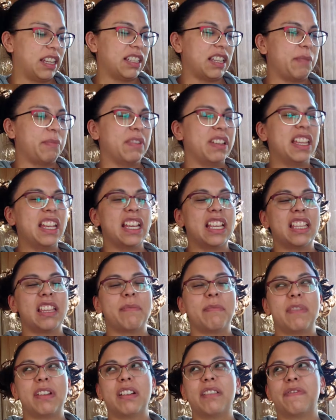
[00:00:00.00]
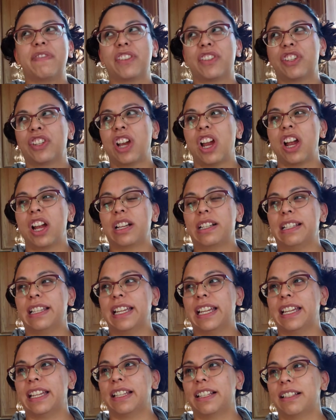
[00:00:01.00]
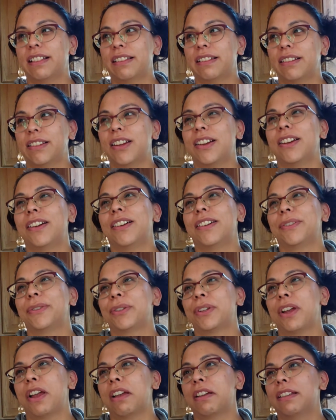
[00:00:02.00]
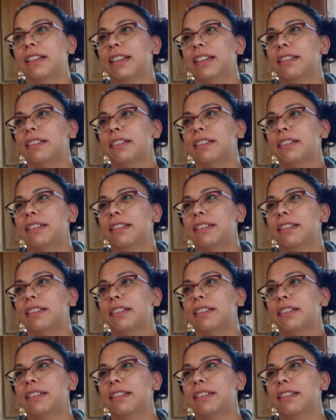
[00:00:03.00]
I'm really in the mood for chocolate. Oh, chocolate.